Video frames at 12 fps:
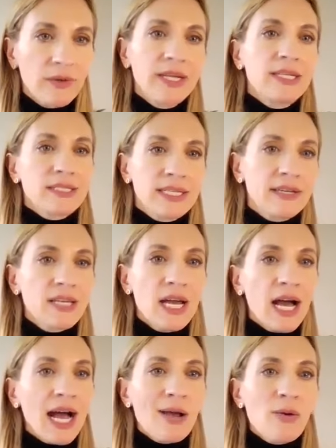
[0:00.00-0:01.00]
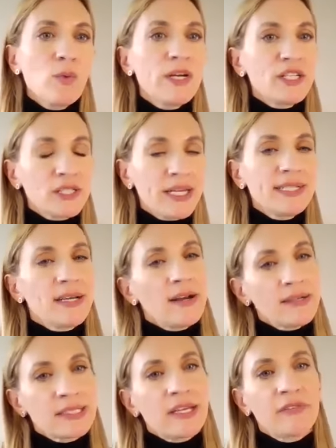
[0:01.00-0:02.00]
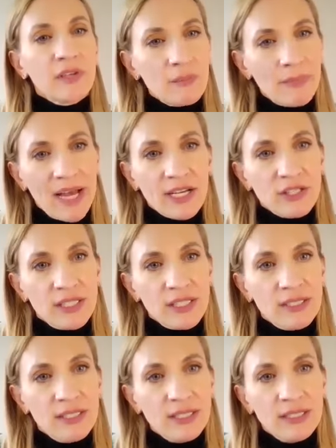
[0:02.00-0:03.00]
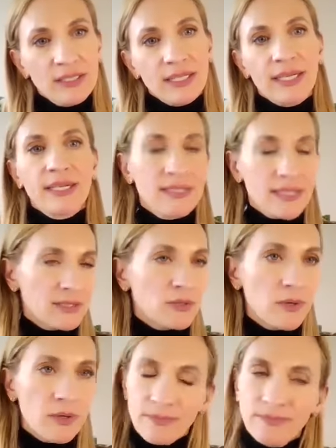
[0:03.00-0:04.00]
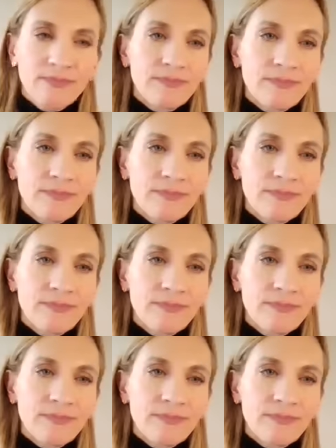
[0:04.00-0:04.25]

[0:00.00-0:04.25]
greatest gifts. I wish they taught self compassion to kids in high school.